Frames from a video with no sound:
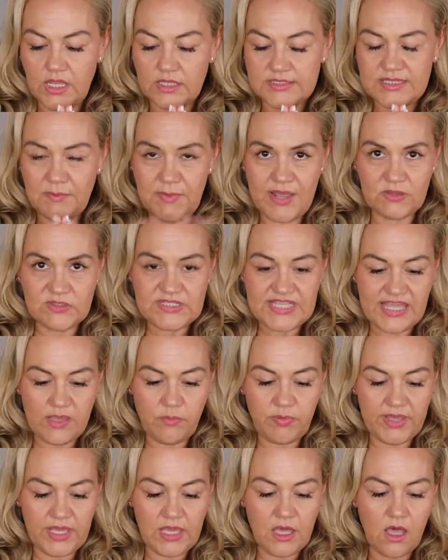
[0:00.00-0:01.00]
Some
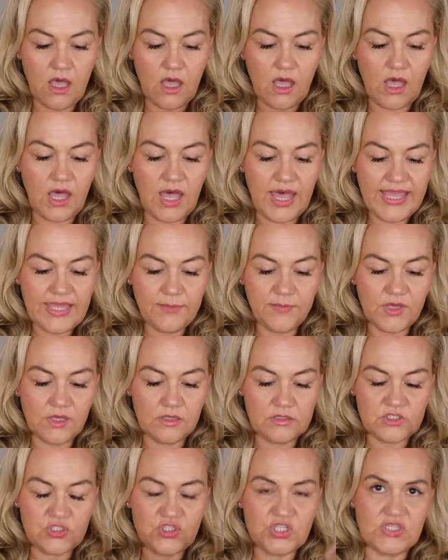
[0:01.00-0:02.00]
housekeeping. I am
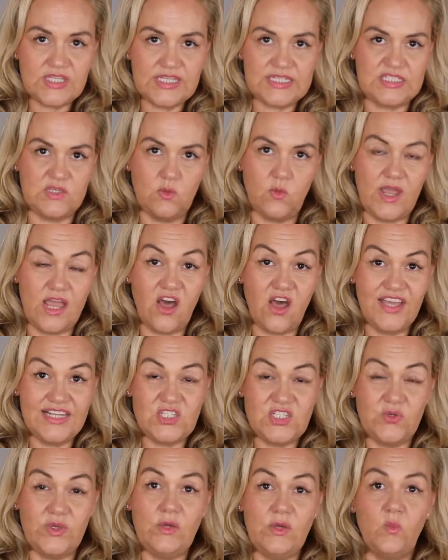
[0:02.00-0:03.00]
going to do this the way
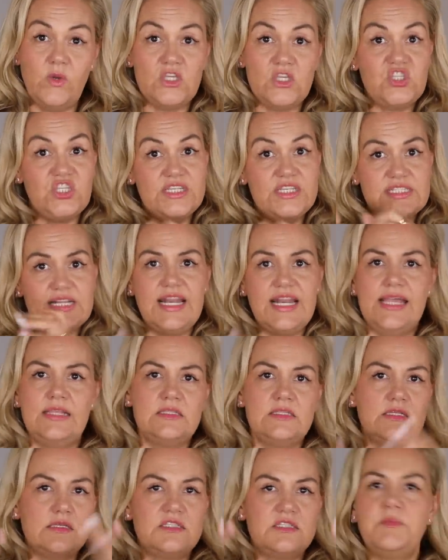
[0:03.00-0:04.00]
I do it, which is
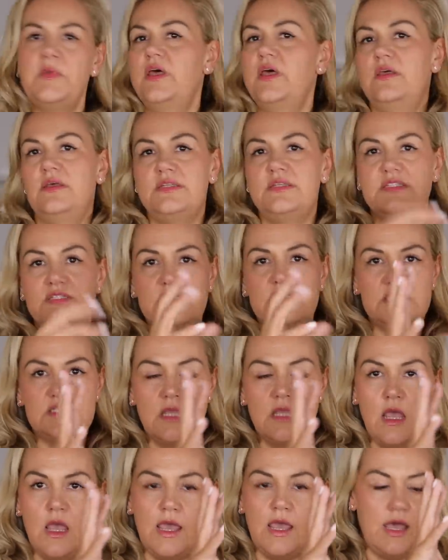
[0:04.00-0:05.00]
cleansers, masks,
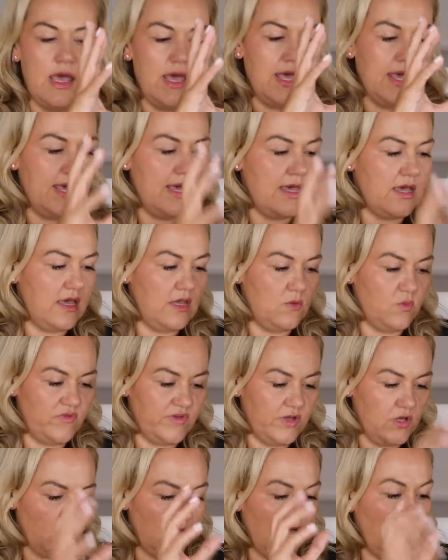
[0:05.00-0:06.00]
what have
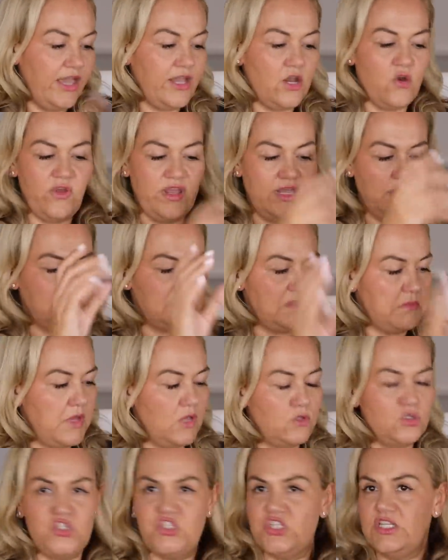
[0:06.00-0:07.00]
I got? Eye creams,
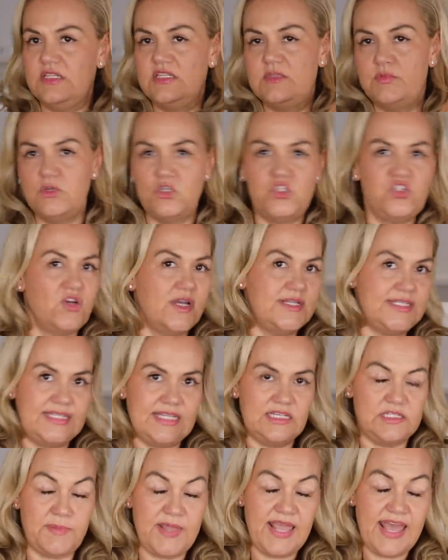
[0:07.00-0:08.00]
emulsions, moisturizers,
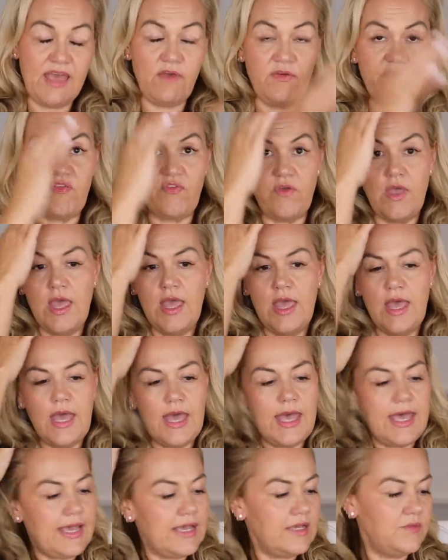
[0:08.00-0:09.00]
SPF.
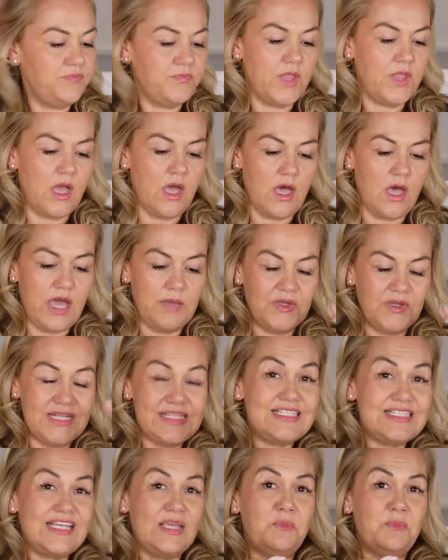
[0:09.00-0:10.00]
I'm going
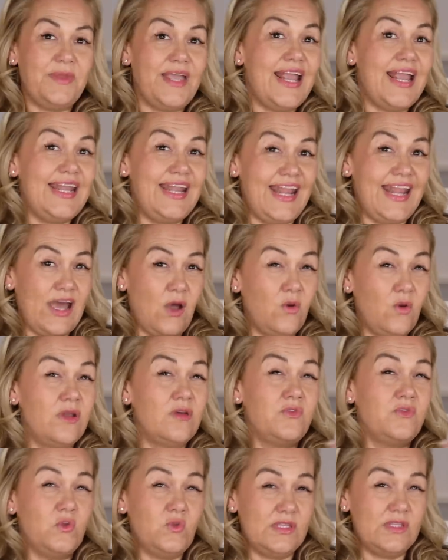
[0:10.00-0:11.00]
to dip in and out
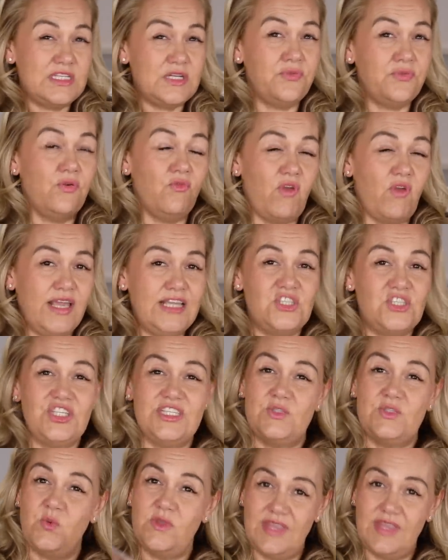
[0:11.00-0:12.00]
of all the different
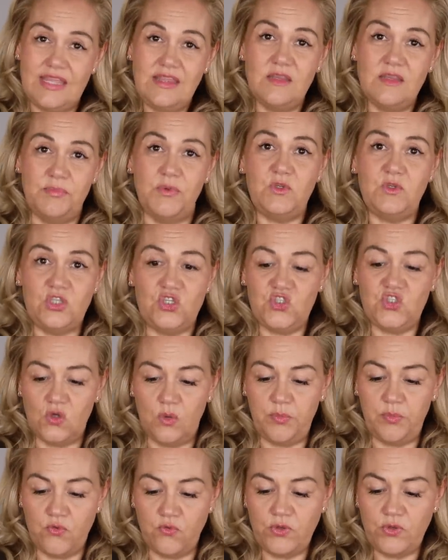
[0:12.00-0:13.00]
ranges within the Body
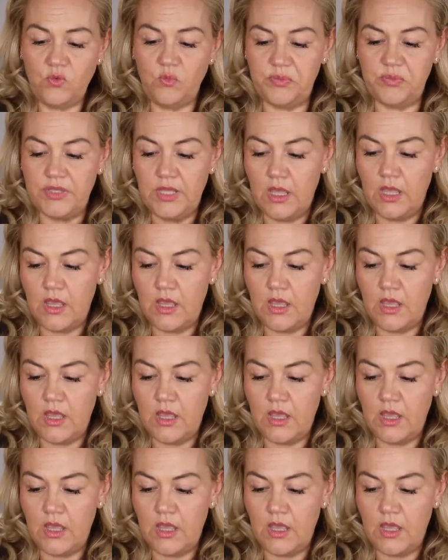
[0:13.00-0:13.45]
Shop group,